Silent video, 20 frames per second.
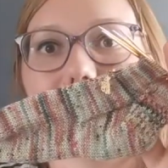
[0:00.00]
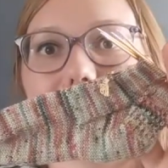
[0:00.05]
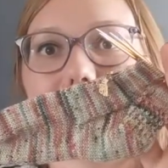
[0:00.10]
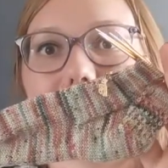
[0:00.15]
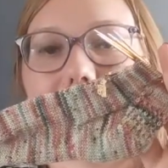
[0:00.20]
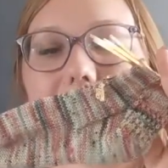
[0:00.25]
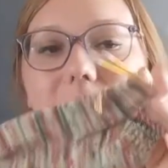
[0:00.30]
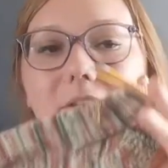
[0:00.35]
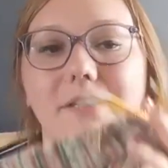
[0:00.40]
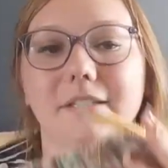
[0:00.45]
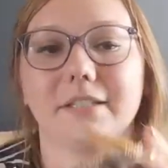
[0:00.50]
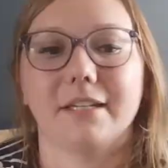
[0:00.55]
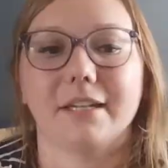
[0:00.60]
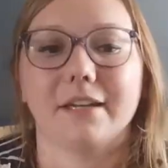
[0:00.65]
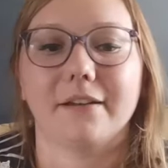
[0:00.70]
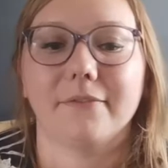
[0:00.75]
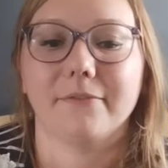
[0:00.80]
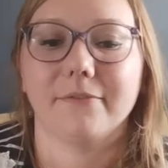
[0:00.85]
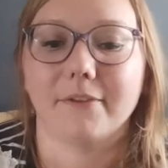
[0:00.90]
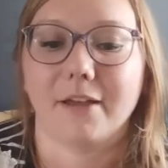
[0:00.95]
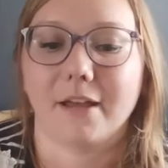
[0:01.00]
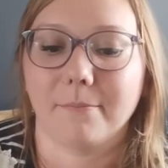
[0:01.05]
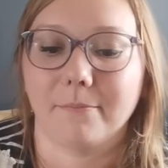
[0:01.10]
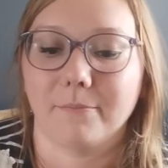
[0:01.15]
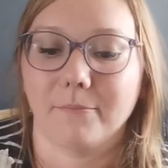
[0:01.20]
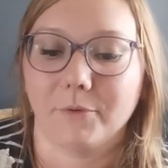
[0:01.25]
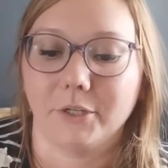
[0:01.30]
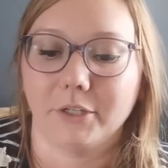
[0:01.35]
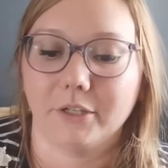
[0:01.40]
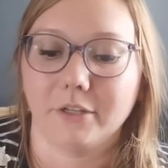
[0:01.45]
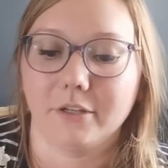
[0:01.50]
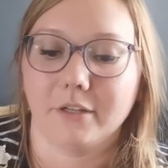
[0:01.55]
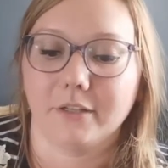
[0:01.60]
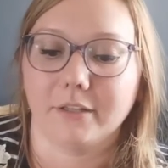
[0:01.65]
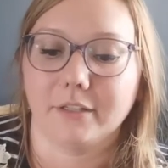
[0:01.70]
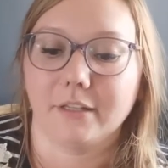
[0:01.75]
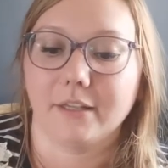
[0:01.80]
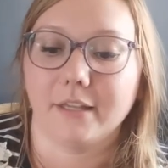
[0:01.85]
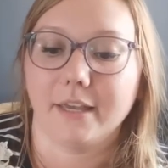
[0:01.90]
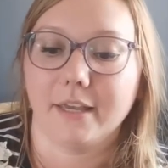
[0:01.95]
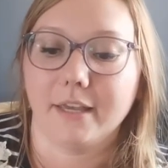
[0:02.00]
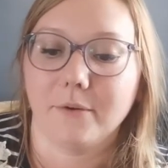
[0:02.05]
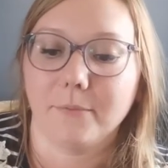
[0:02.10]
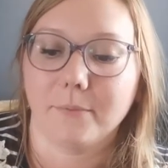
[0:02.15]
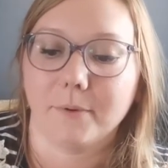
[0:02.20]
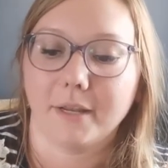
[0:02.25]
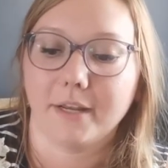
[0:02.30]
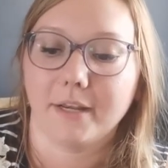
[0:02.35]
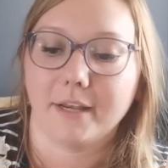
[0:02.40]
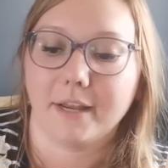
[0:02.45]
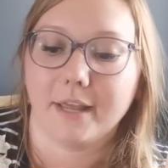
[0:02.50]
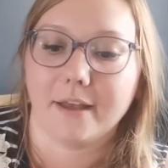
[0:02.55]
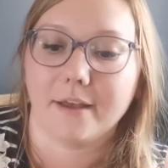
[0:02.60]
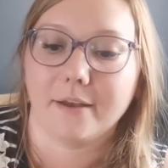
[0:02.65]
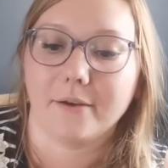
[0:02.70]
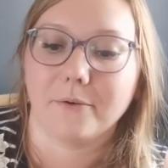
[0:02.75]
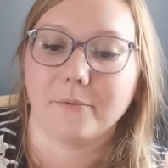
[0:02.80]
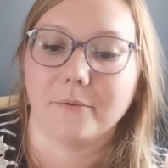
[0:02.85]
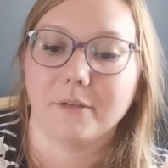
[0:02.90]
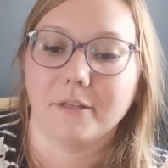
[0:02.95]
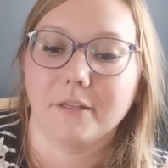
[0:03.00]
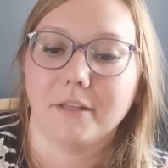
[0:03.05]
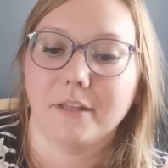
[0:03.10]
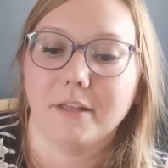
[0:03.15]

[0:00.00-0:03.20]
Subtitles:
all this stuff. I'm working on the leg right now,